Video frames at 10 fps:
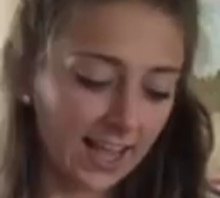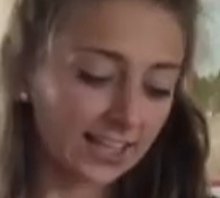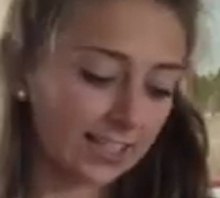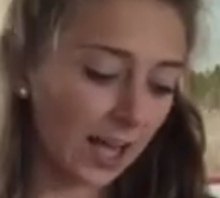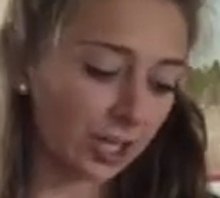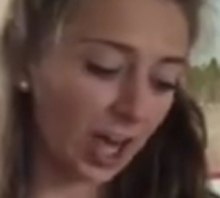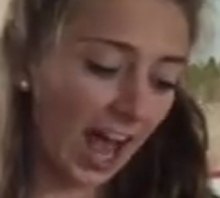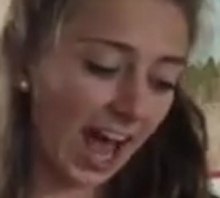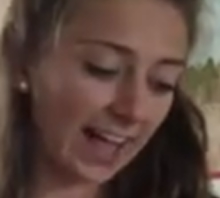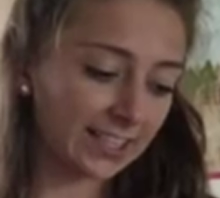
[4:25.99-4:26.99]
such
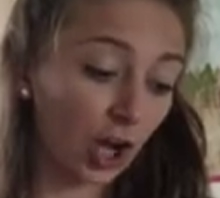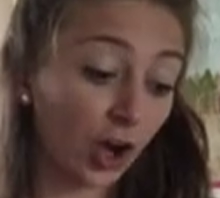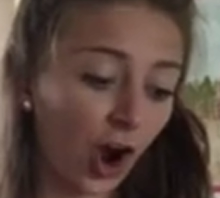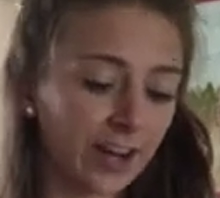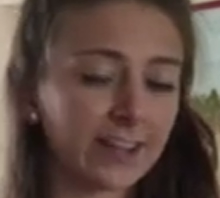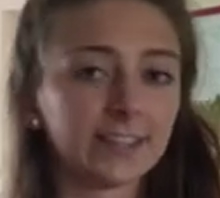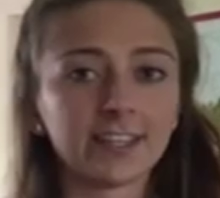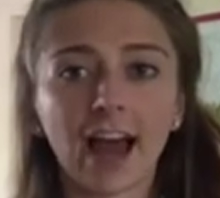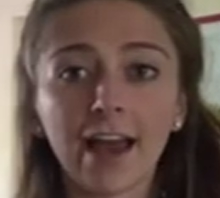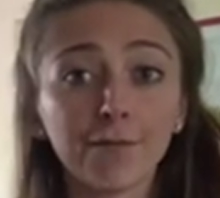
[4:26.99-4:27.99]
as A Garden to
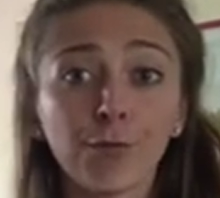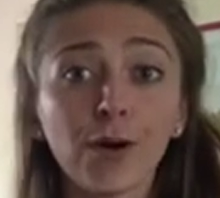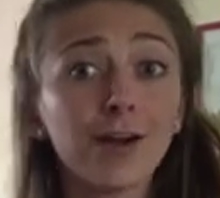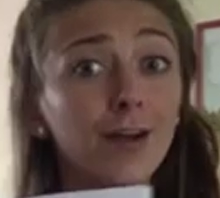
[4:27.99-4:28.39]
Dye For